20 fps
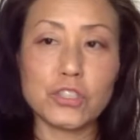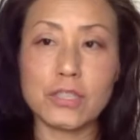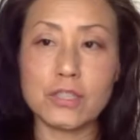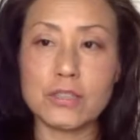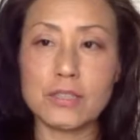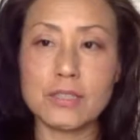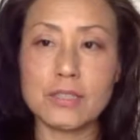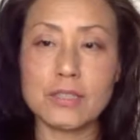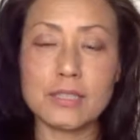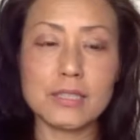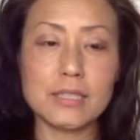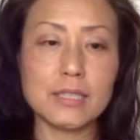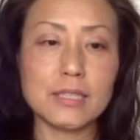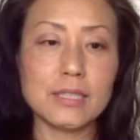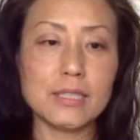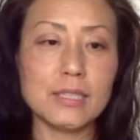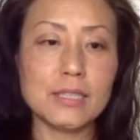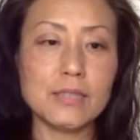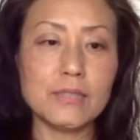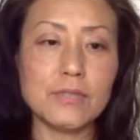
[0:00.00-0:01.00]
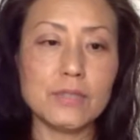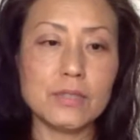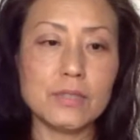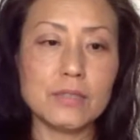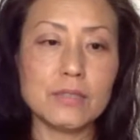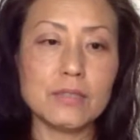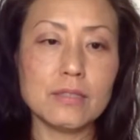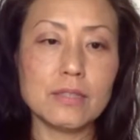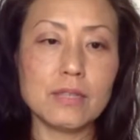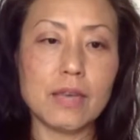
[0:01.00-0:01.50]
share is,
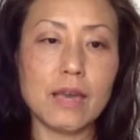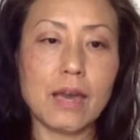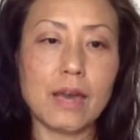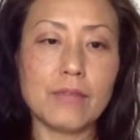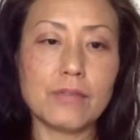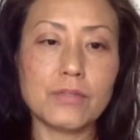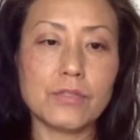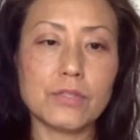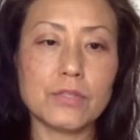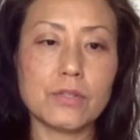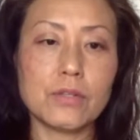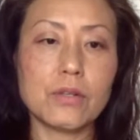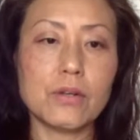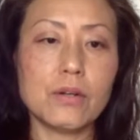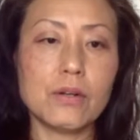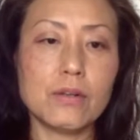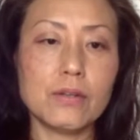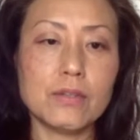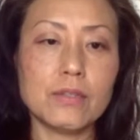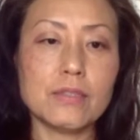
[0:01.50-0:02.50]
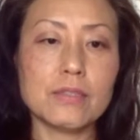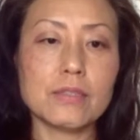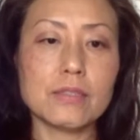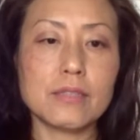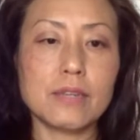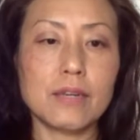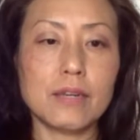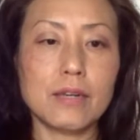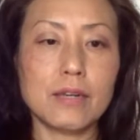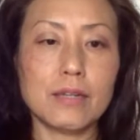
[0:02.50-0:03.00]
"Even after all this
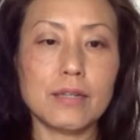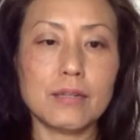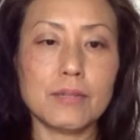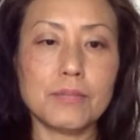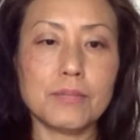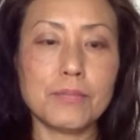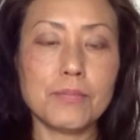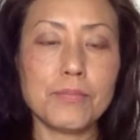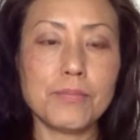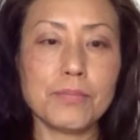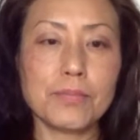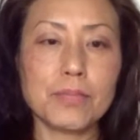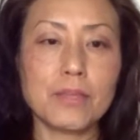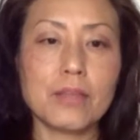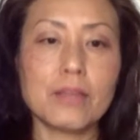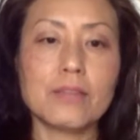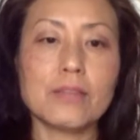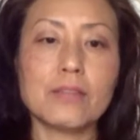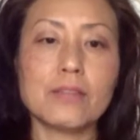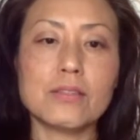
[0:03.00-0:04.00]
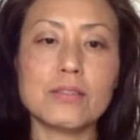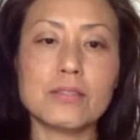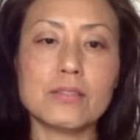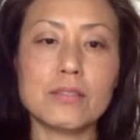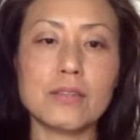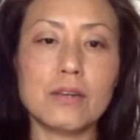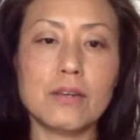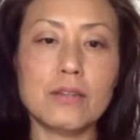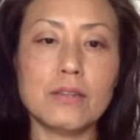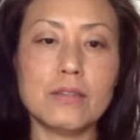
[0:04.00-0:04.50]
time, the
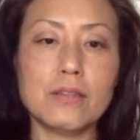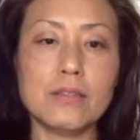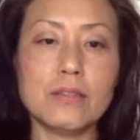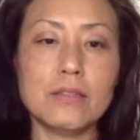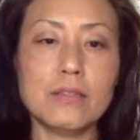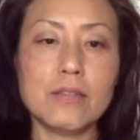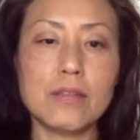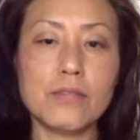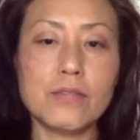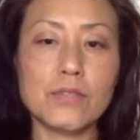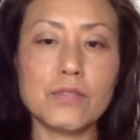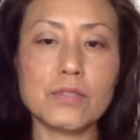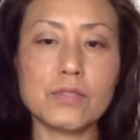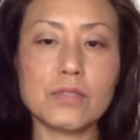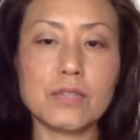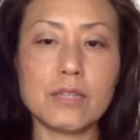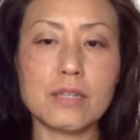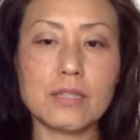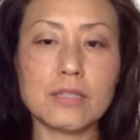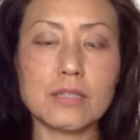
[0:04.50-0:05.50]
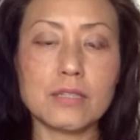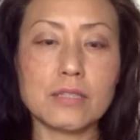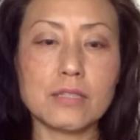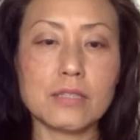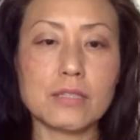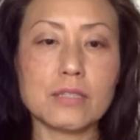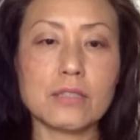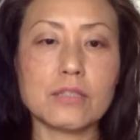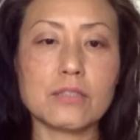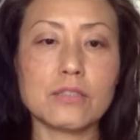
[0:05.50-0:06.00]
sun never
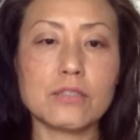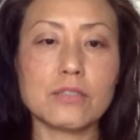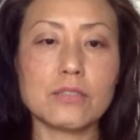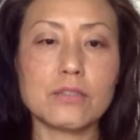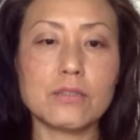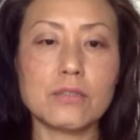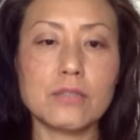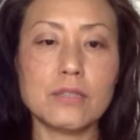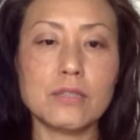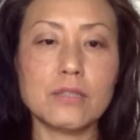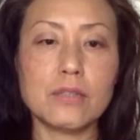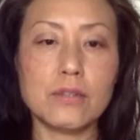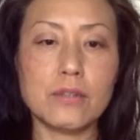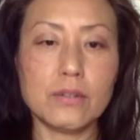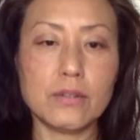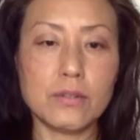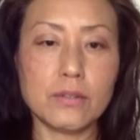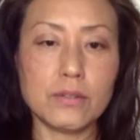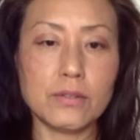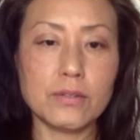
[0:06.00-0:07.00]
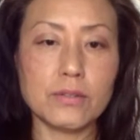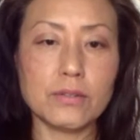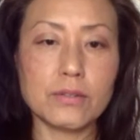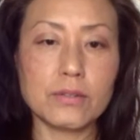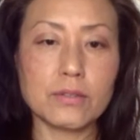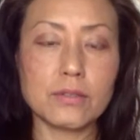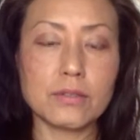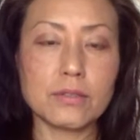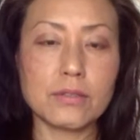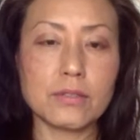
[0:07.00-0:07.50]
says to the
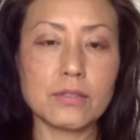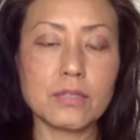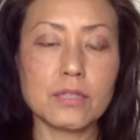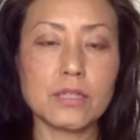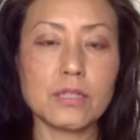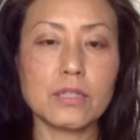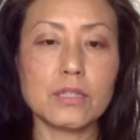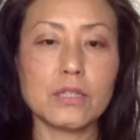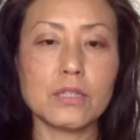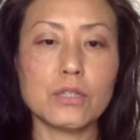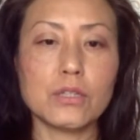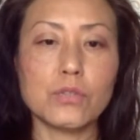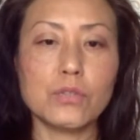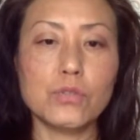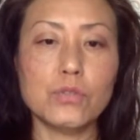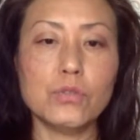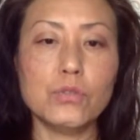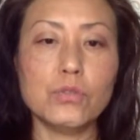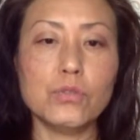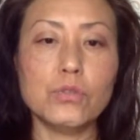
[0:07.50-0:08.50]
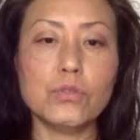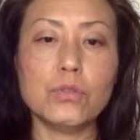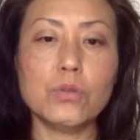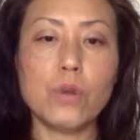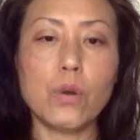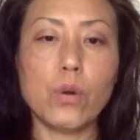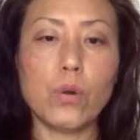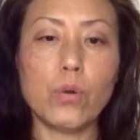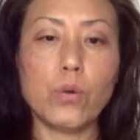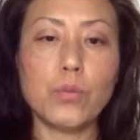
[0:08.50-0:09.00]
earth, 'You
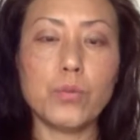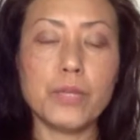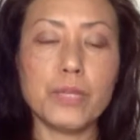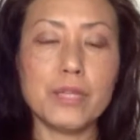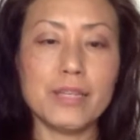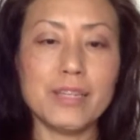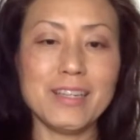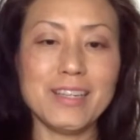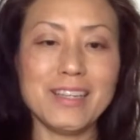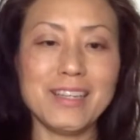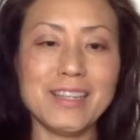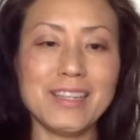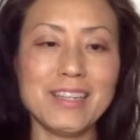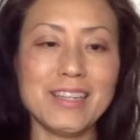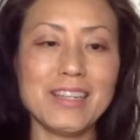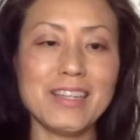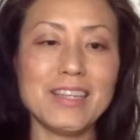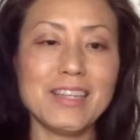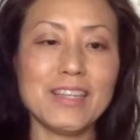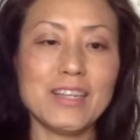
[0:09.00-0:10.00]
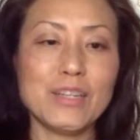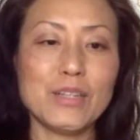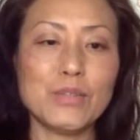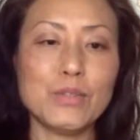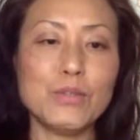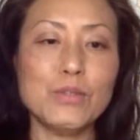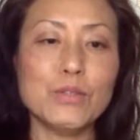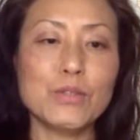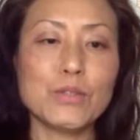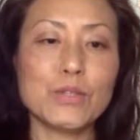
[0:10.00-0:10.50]
owe me.'
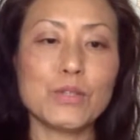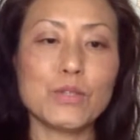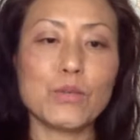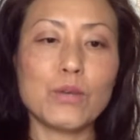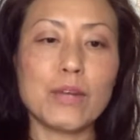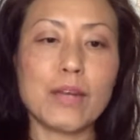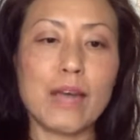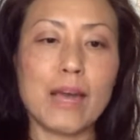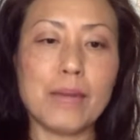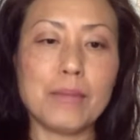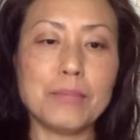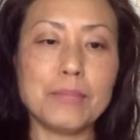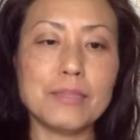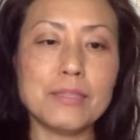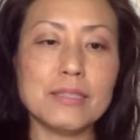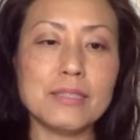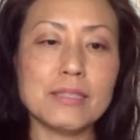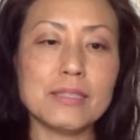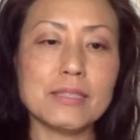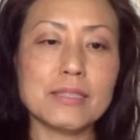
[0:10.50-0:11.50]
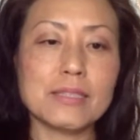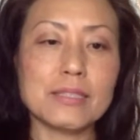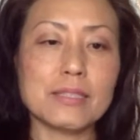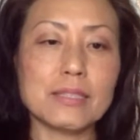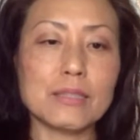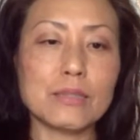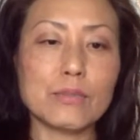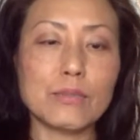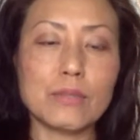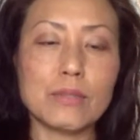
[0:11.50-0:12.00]
Look what happens
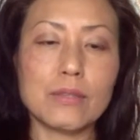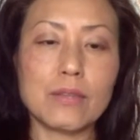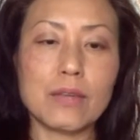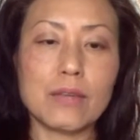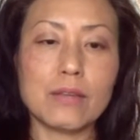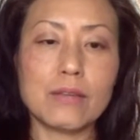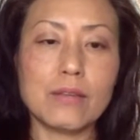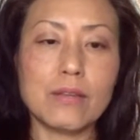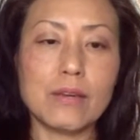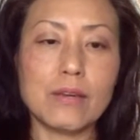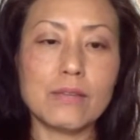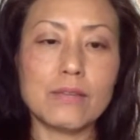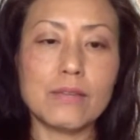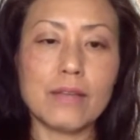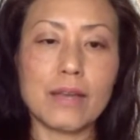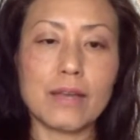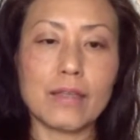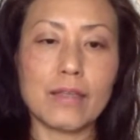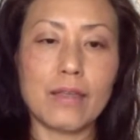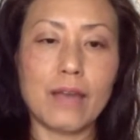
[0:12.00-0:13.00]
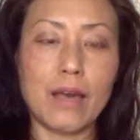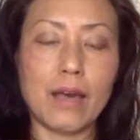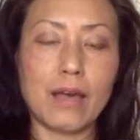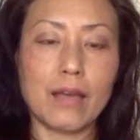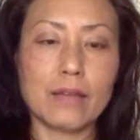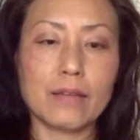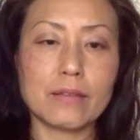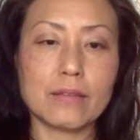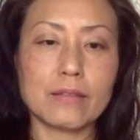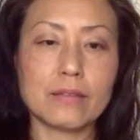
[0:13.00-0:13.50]
with that love like
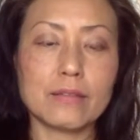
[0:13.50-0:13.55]
that.